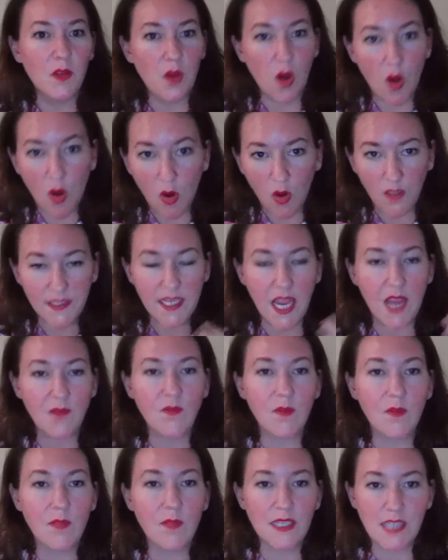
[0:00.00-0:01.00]
the whole
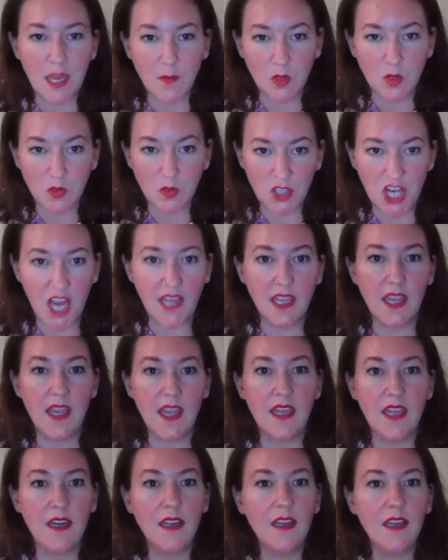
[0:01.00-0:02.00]
time from the time you check
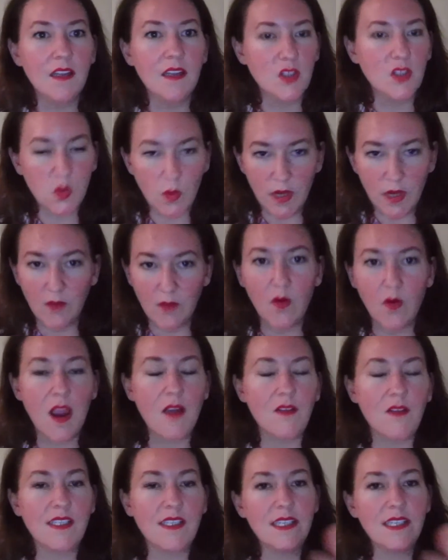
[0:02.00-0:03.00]
in 24
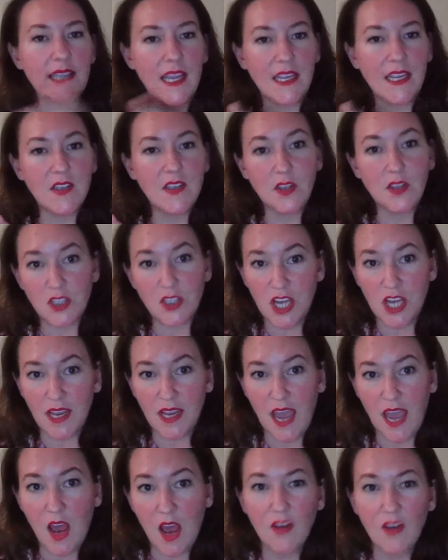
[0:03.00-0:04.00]
hours a day until you check
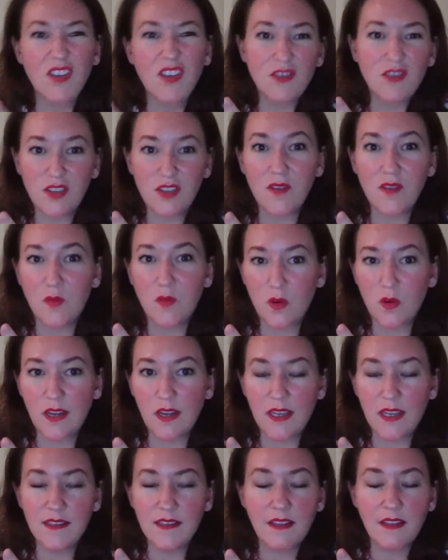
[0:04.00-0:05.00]
out, usually four
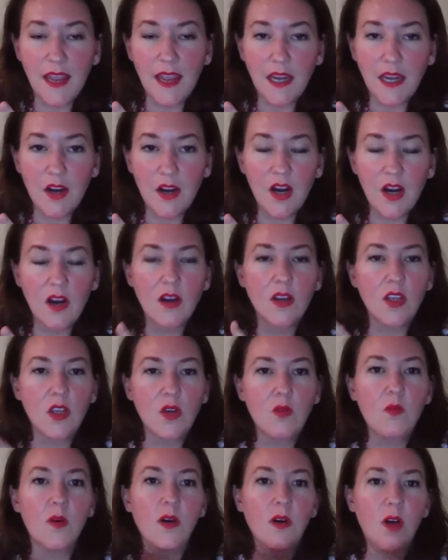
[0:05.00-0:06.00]
days later.
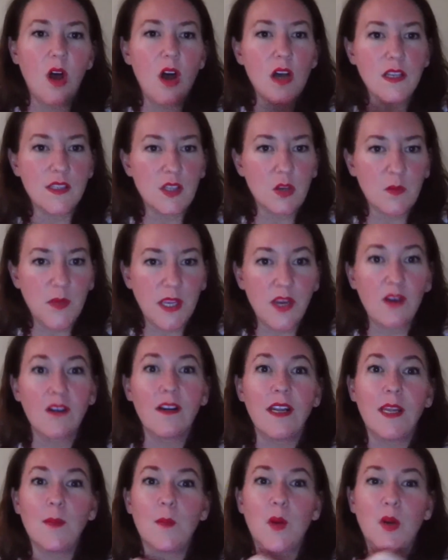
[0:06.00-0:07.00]
You will also be
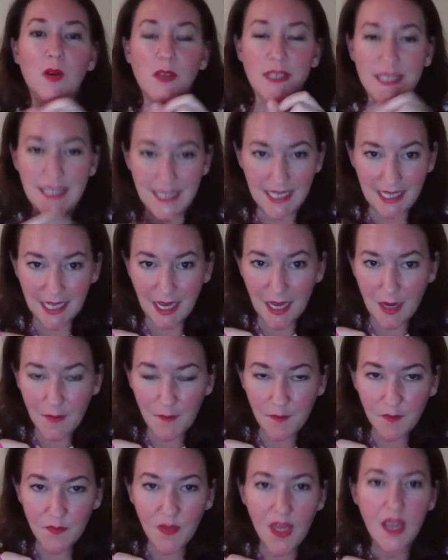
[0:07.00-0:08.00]
earning per diem,
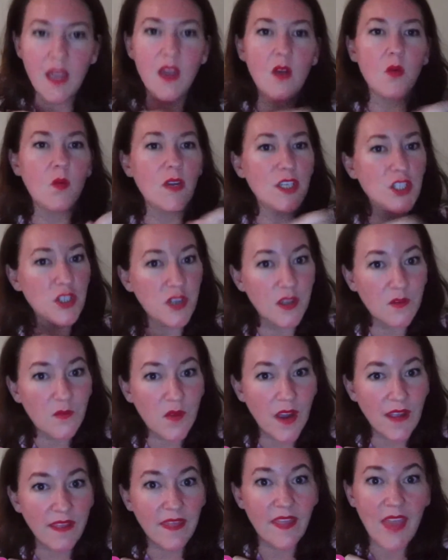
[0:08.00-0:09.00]
which you can
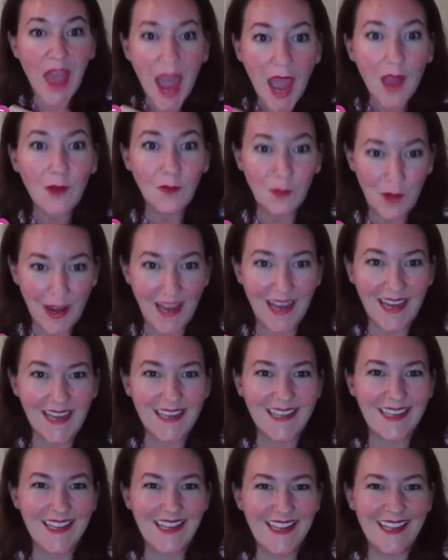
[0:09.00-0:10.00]
find that
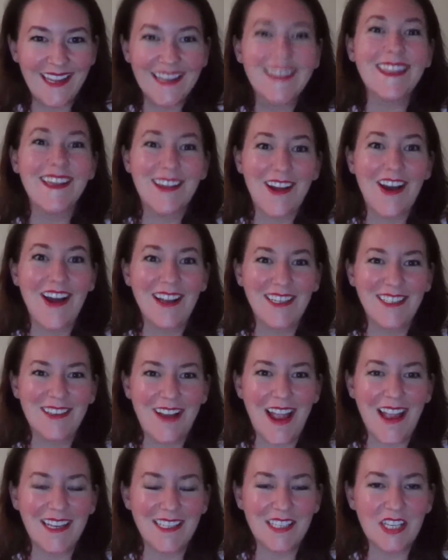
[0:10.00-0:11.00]
rate in the
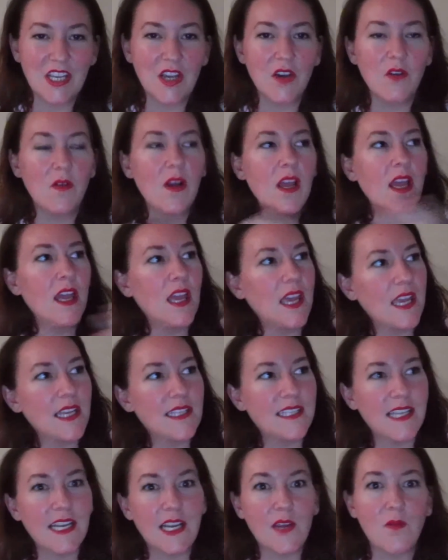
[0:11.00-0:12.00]
contract too.
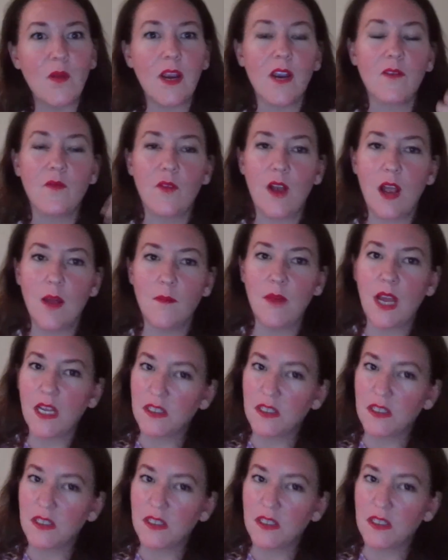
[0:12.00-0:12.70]
It's anywhere from